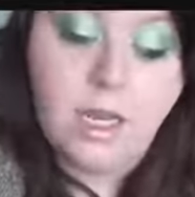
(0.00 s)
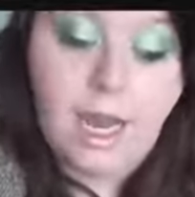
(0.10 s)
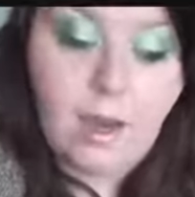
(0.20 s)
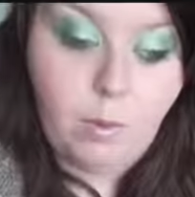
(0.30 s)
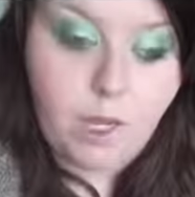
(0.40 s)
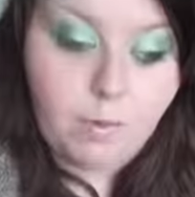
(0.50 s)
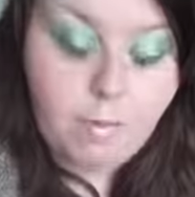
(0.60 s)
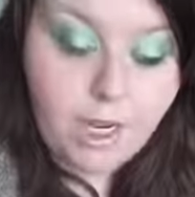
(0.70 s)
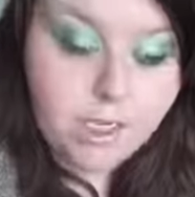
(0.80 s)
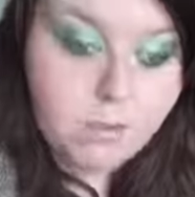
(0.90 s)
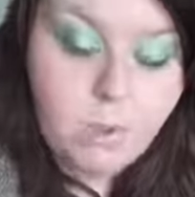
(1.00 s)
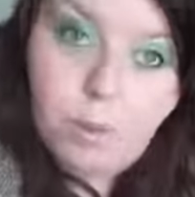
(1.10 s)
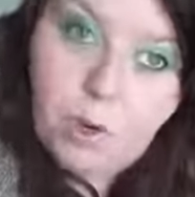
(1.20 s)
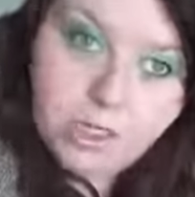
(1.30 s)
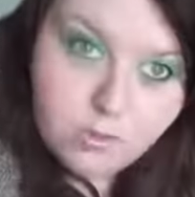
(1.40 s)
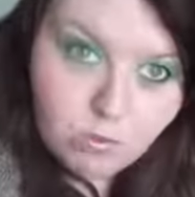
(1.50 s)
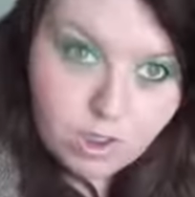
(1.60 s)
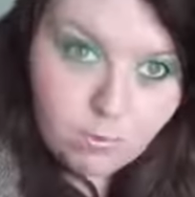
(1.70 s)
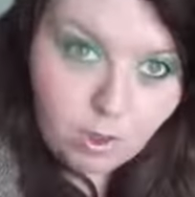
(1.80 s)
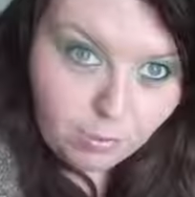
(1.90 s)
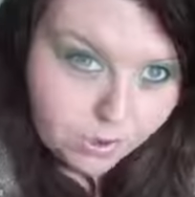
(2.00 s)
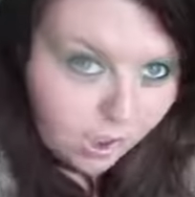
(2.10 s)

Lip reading: Now it makes blue eyes really pop,